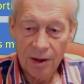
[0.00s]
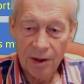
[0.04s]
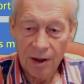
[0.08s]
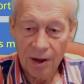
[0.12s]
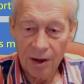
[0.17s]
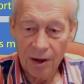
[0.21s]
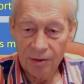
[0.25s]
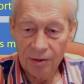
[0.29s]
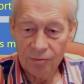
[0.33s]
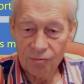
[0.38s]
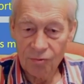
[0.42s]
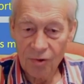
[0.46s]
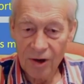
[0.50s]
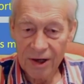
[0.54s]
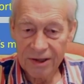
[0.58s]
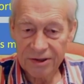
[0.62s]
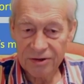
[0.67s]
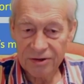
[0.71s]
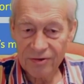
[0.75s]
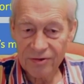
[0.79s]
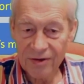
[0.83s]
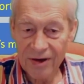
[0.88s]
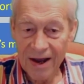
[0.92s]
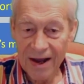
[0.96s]
Uh, right
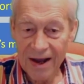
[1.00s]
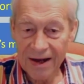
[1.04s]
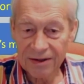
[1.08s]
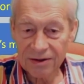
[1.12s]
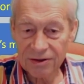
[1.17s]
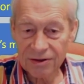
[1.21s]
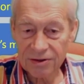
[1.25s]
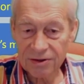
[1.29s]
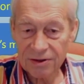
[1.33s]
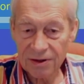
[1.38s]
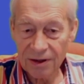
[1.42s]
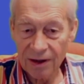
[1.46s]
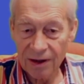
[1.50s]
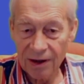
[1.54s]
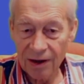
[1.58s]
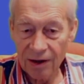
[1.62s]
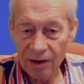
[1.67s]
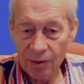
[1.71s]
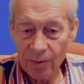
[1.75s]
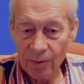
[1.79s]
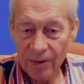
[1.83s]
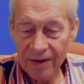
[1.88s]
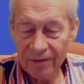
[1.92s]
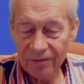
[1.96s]
to the end.
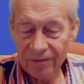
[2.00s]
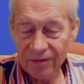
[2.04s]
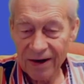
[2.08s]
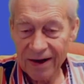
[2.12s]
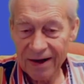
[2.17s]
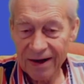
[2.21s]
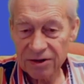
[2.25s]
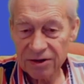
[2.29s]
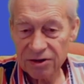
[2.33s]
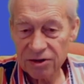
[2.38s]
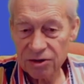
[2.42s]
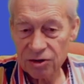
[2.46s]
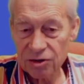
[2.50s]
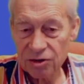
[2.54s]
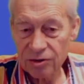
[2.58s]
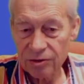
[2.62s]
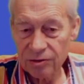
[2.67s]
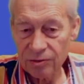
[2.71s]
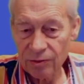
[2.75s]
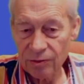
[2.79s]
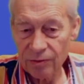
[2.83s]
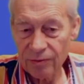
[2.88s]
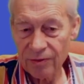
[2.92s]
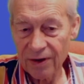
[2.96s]
Uh, we have links
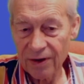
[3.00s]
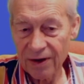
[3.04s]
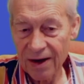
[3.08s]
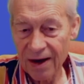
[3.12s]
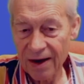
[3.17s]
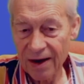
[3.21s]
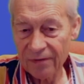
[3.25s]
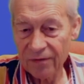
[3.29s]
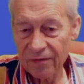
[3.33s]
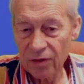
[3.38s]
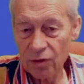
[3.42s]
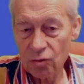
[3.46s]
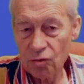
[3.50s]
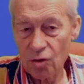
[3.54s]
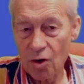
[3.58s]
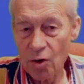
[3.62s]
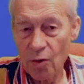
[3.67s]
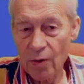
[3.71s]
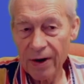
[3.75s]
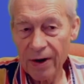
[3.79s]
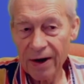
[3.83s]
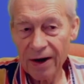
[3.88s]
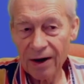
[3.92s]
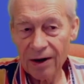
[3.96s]
to the
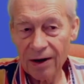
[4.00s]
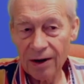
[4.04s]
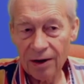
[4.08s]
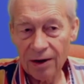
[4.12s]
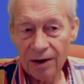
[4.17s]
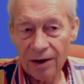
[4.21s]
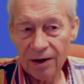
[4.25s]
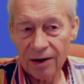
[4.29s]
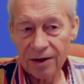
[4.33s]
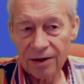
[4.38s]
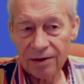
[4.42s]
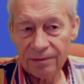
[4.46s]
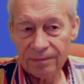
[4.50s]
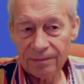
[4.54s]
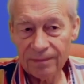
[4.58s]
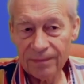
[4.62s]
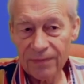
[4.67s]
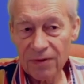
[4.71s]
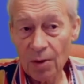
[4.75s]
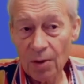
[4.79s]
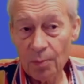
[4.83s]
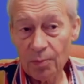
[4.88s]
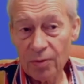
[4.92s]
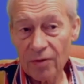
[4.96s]
ever-growing uh,
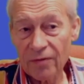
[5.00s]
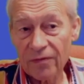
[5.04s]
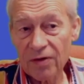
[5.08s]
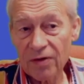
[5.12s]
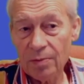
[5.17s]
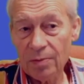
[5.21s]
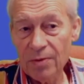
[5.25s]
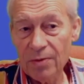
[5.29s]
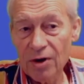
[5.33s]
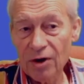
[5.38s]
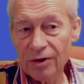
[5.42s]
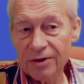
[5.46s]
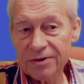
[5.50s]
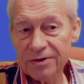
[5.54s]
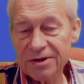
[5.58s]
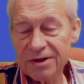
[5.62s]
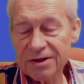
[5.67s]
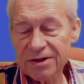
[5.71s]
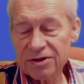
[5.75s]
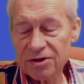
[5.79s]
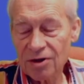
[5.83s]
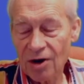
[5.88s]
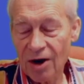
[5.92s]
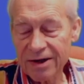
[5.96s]
number of
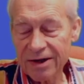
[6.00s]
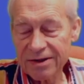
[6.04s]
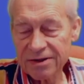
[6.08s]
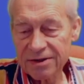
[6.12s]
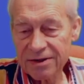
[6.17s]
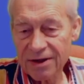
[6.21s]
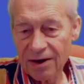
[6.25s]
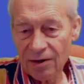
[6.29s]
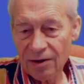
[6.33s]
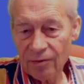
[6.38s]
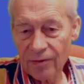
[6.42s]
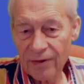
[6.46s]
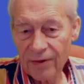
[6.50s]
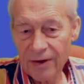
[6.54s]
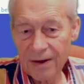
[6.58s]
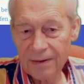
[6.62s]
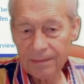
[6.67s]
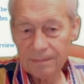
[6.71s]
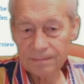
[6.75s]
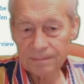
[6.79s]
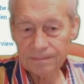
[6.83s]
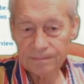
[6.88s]
community sites out there,